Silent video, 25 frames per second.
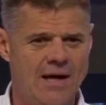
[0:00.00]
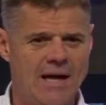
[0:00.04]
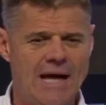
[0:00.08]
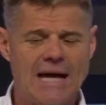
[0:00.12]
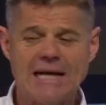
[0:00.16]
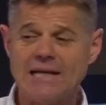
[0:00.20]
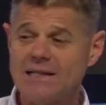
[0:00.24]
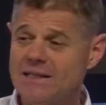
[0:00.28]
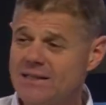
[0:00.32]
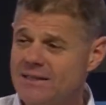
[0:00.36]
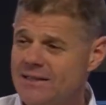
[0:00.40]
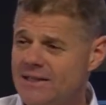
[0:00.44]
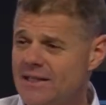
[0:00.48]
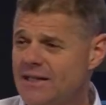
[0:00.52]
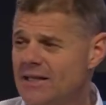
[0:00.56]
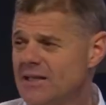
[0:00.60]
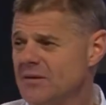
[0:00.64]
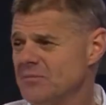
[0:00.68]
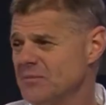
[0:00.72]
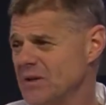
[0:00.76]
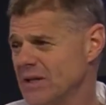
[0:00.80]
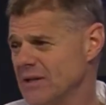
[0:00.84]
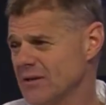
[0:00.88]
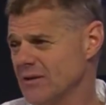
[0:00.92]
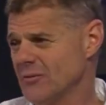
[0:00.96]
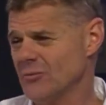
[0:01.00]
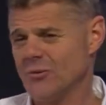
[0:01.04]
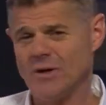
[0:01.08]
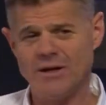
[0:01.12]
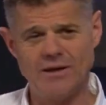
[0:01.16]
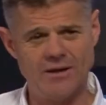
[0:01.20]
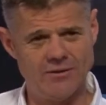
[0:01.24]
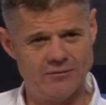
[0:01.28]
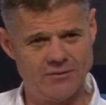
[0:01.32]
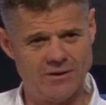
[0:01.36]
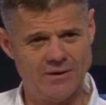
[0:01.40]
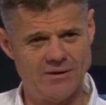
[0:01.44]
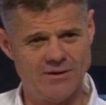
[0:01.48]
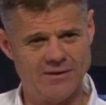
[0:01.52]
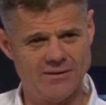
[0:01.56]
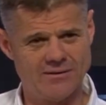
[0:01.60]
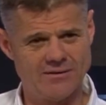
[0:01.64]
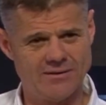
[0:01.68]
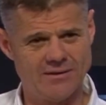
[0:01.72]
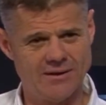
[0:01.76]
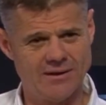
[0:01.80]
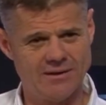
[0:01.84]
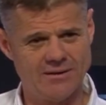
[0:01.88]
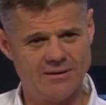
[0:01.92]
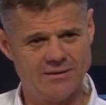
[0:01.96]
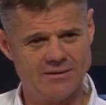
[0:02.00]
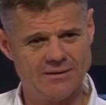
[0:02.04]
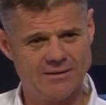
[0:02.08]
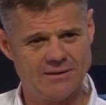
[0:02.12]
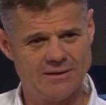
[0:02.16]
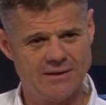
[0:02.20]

and lead me in the way everlasting."